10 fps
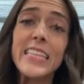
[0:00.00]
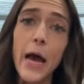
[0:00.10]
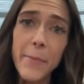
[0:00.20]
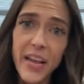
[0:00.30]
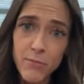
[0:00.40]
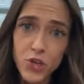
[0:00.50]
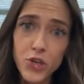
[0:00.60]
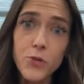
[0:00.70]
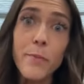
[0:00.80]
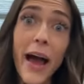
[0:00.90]
That becomes
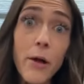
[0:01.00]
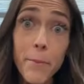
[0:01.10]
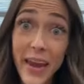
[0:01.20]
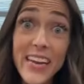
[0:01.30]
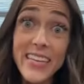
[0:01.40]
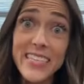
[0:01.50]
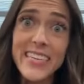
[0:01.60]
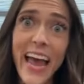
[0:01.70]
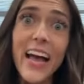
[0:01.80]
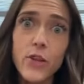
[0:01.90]
your new
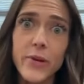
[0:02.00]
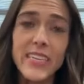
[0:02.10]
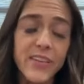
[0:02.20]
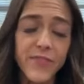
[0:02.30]
maintenance calories.